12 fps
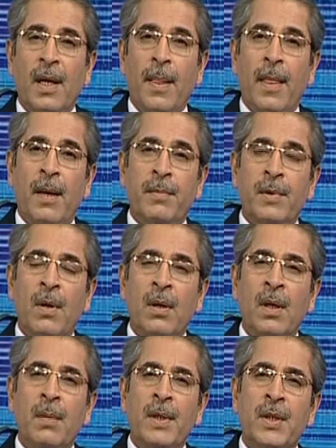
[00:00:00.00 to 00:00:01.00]
I'm
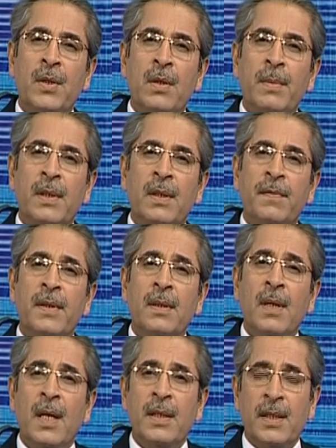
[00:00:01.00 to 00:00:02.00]
talking about so many different
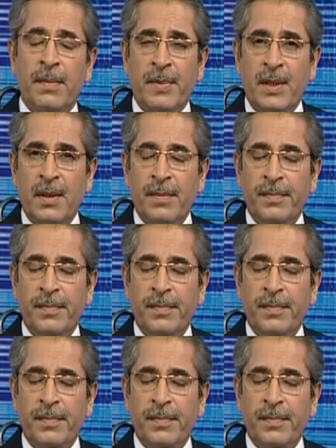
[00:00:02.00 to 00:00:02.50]
concepts